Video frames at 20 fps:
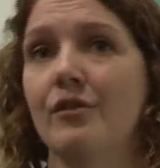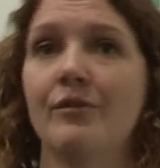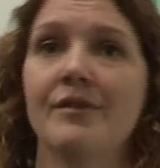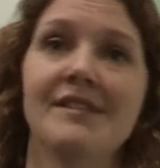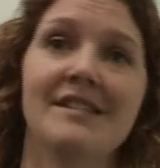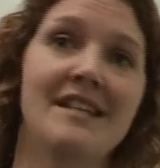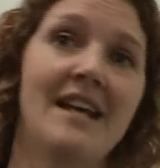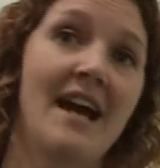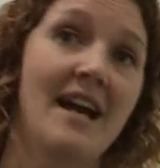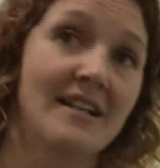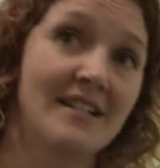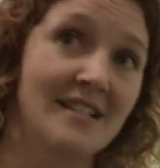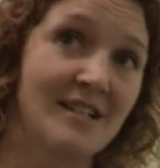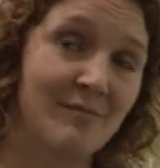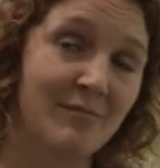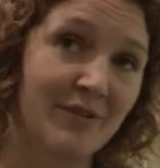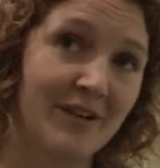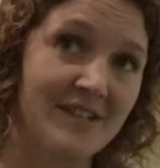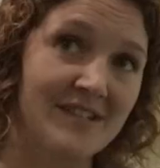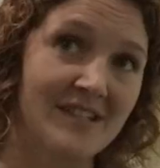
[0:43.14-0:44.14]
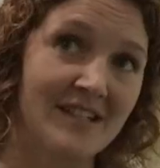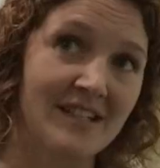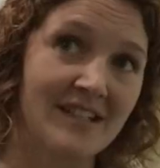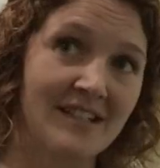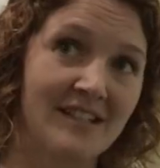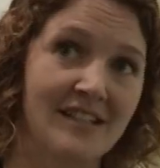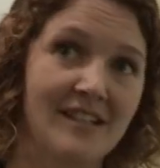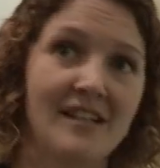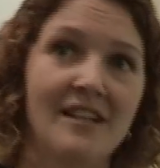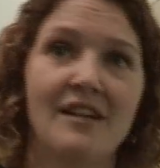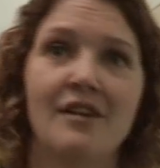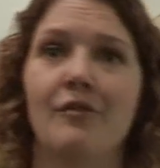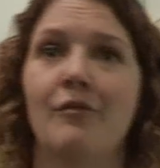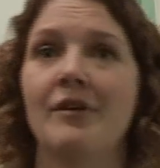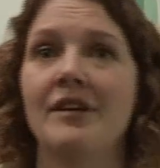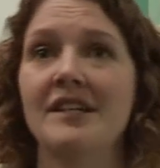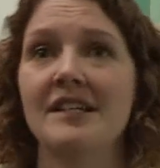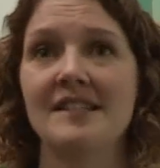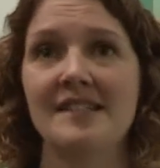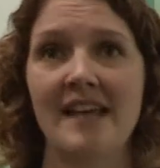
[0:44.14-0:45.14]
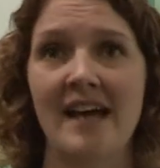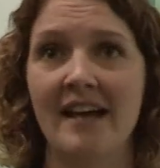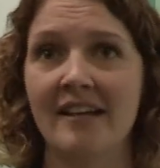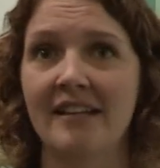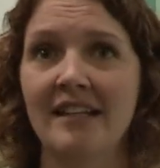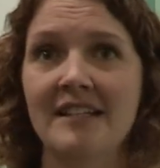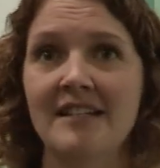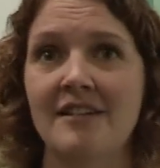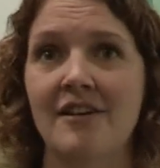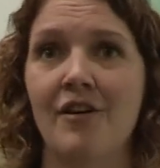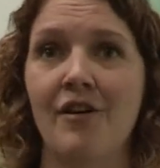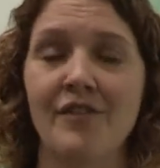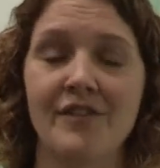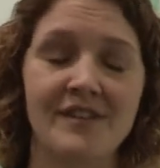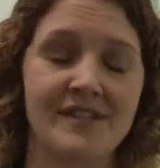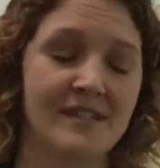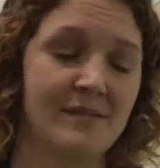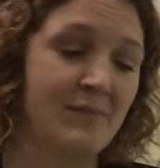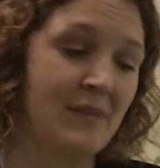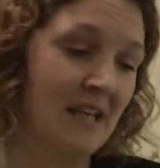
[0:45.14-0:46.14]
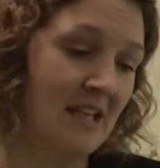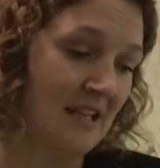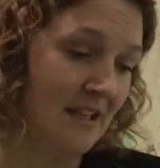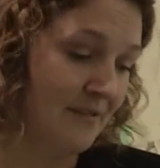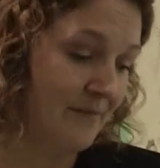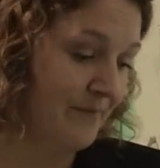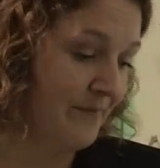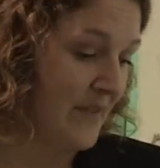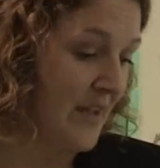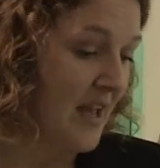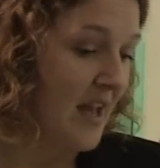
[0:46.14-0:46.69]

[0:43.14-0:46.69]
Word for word: Was he acting president? What exactly did all this mean?